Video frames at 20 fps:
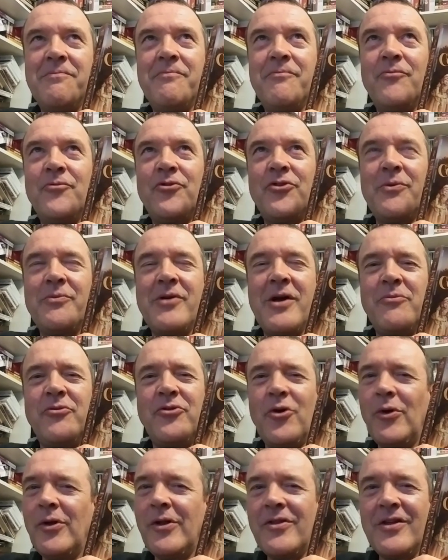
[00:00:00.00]
sometimes
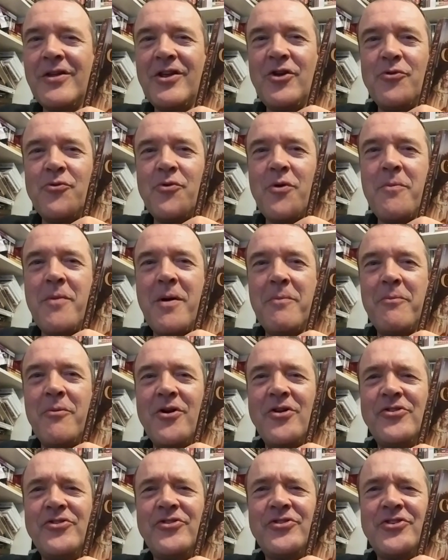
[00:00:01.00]
the only thing you
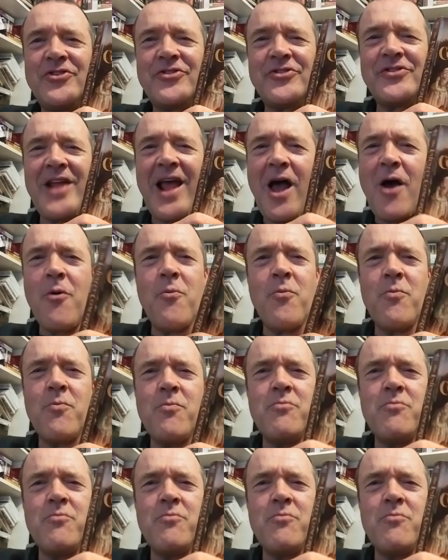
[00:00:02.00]
remember is just how